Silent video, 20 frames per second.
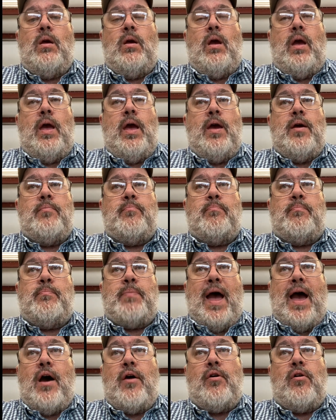And
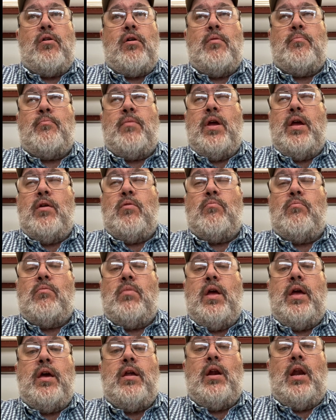powder
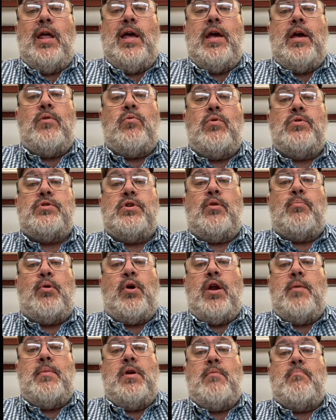and lead was at a
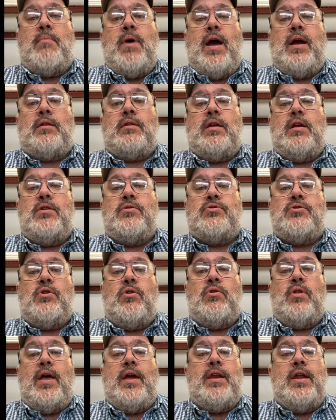premium back then, so
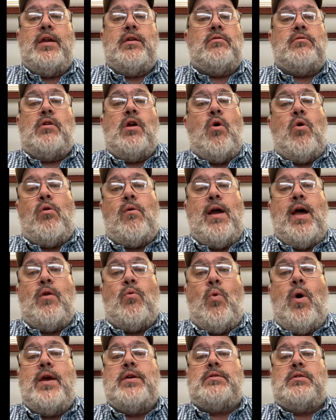they didn't go around
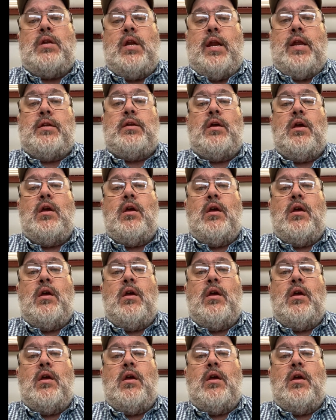wasting it.